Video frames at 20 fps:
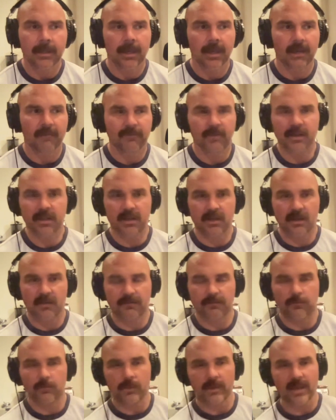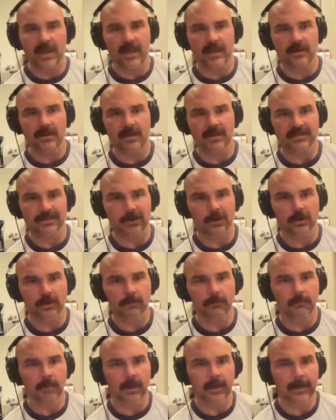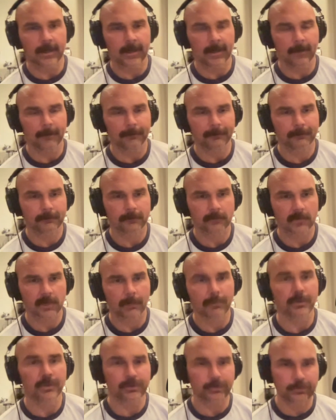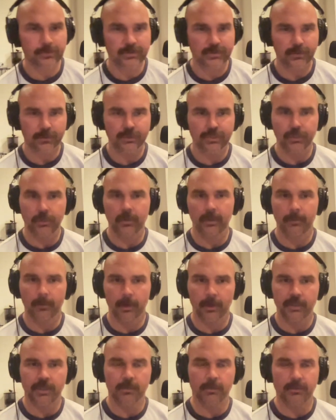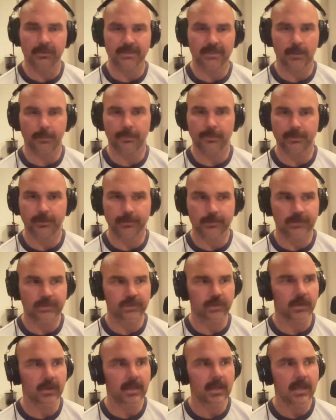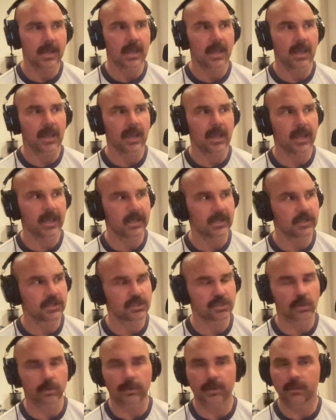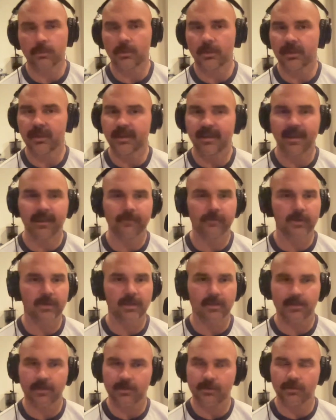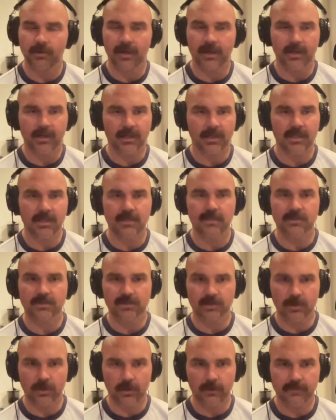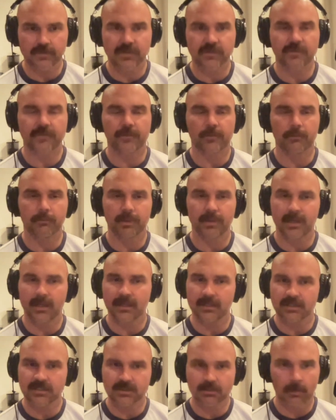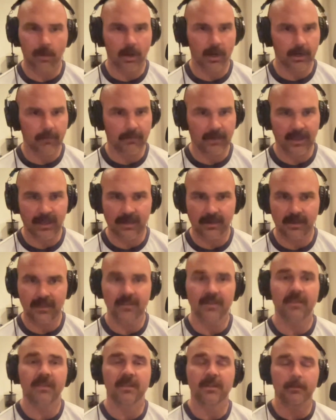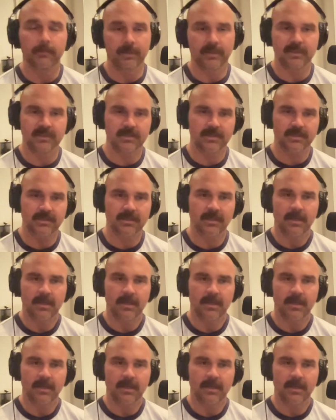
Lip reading: Funny enough, we had as our producer, Joey Mercury was our producer, and Joey will never get the credit he deserves for being smart, man, in the business.